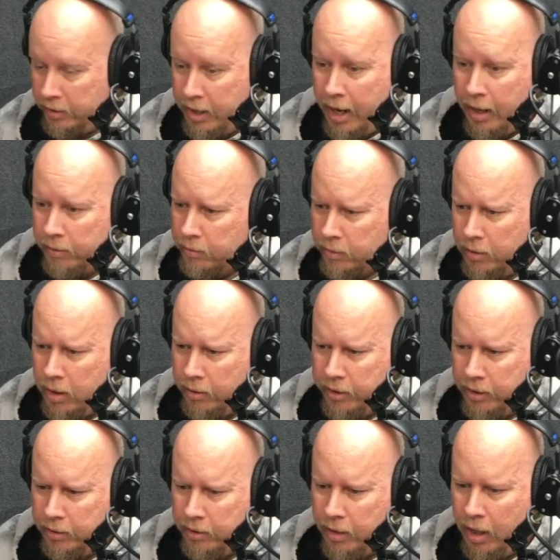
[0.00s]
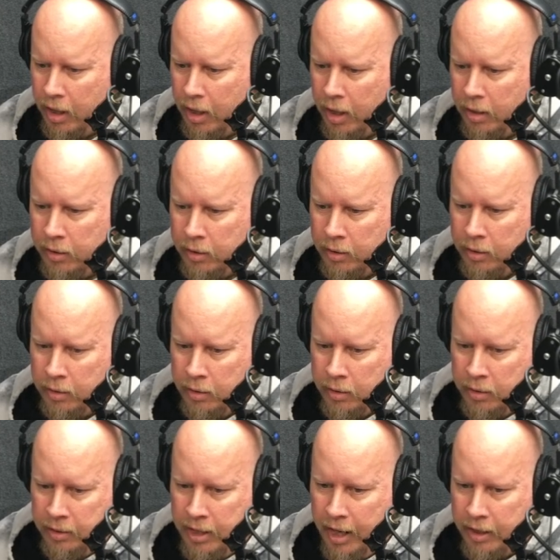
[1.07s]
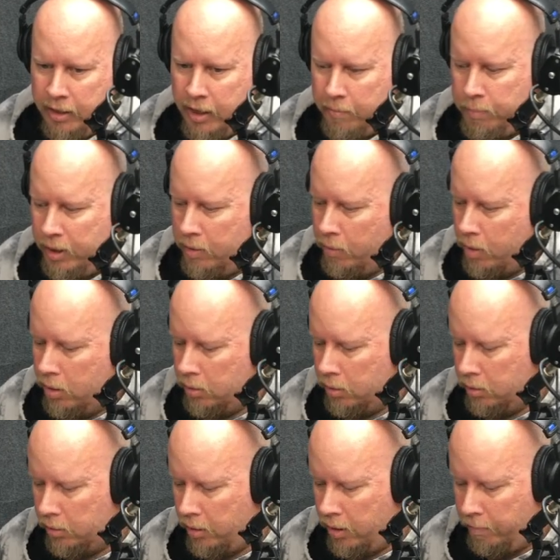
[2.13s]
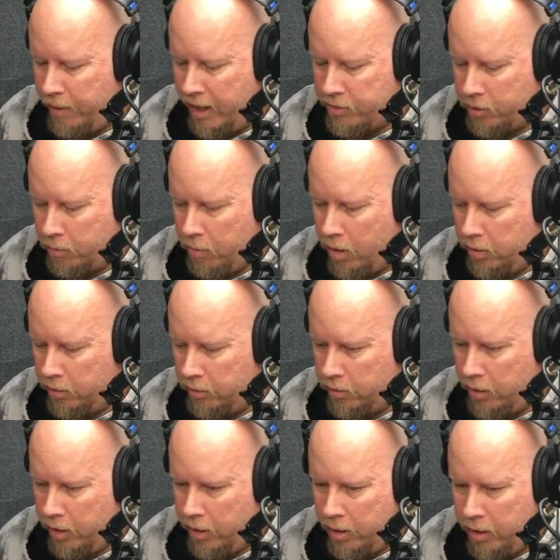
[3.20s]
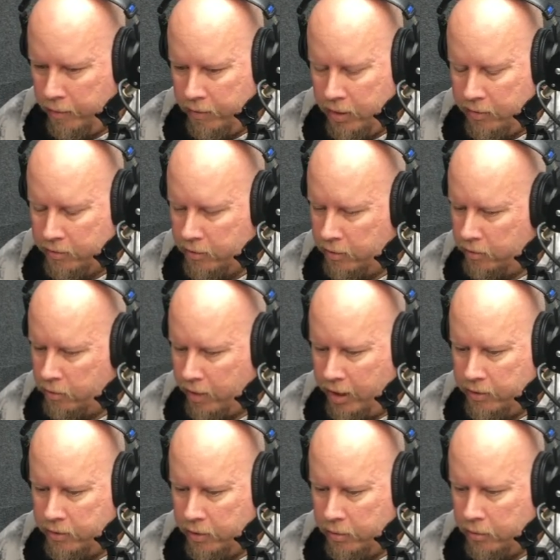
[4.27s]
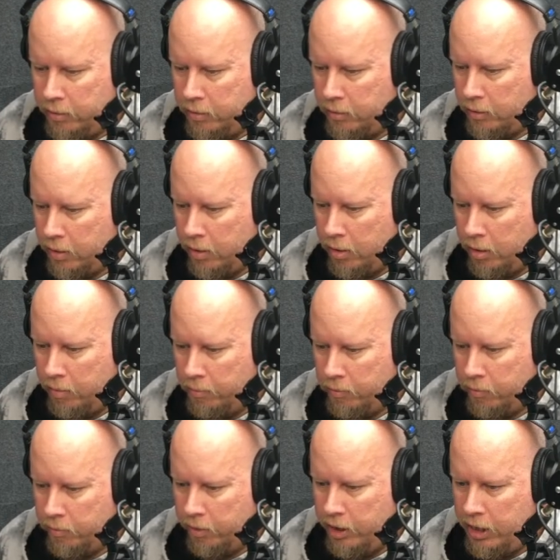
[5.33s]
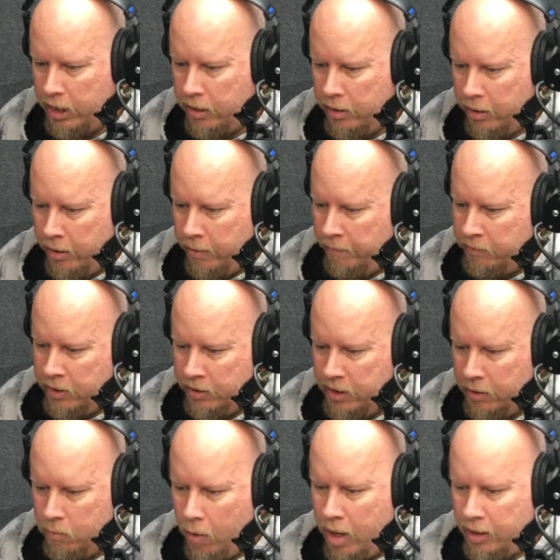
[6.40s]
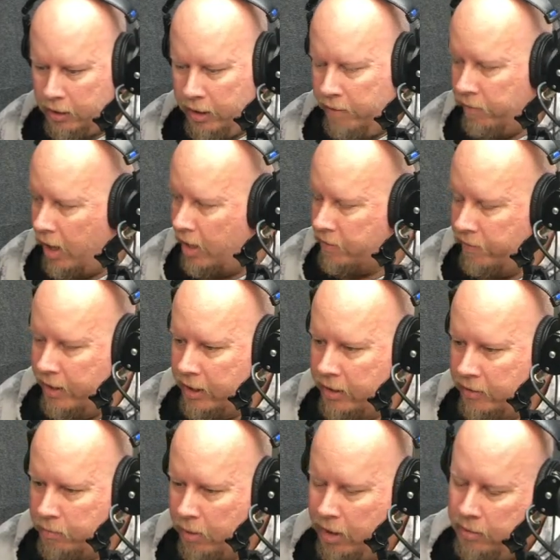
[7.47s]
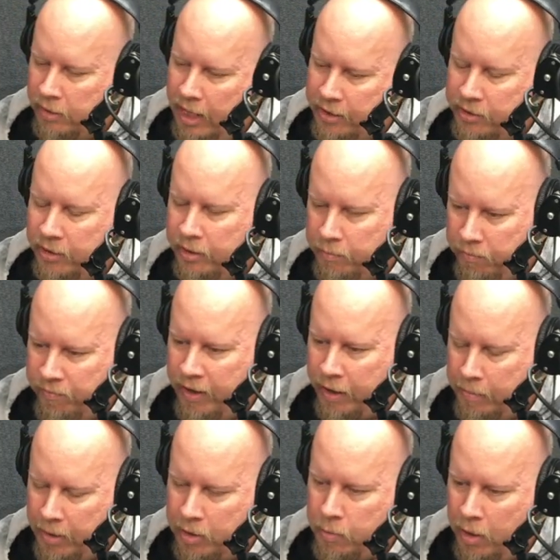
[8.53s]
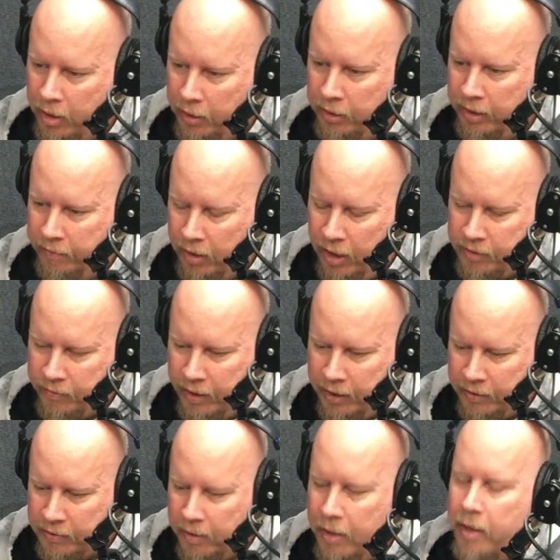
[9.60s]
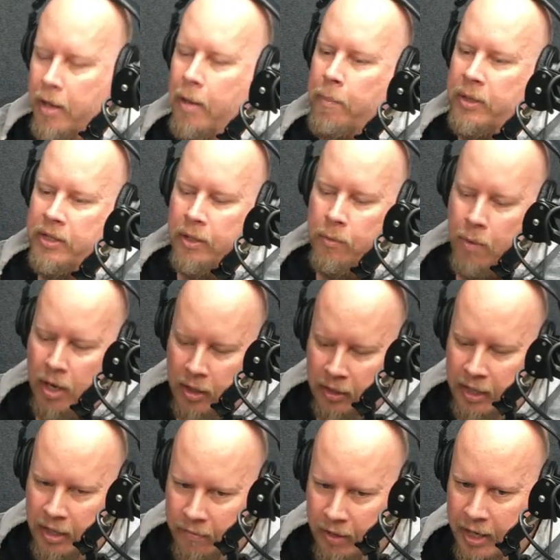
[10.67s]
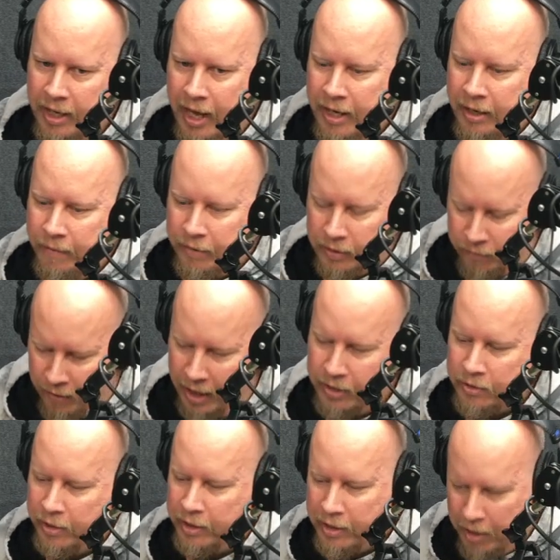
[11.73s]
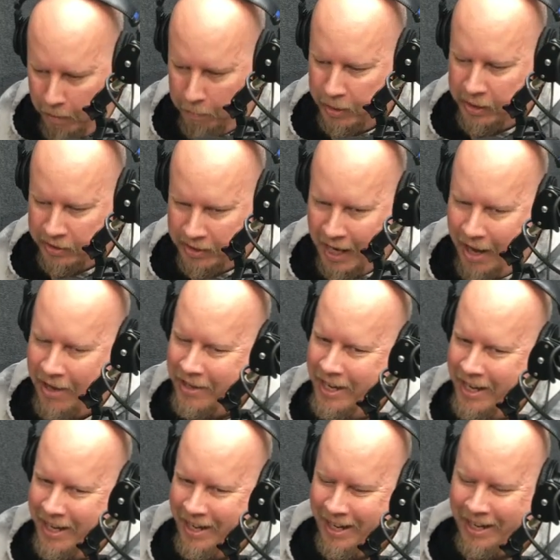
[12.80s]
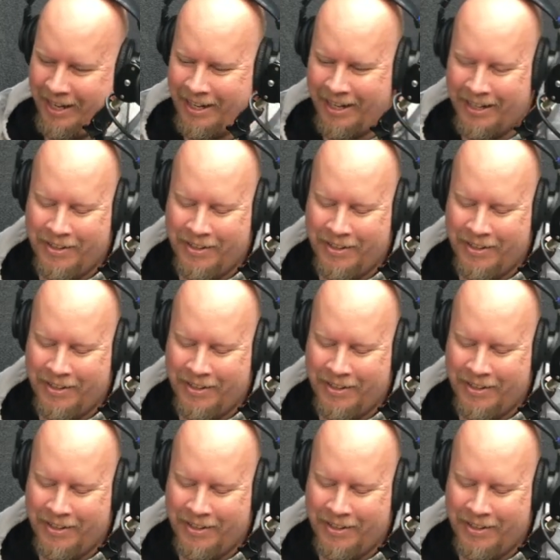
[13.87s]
Yeah, no, they're yeah, and again, P. Wong, Patrick Wong, he's a great dude. He didn't want to leave Las Vegas. Well, actually, he very much wanted to leave Las Vegas, but didn't want to leave like any of his friends or the companies down here.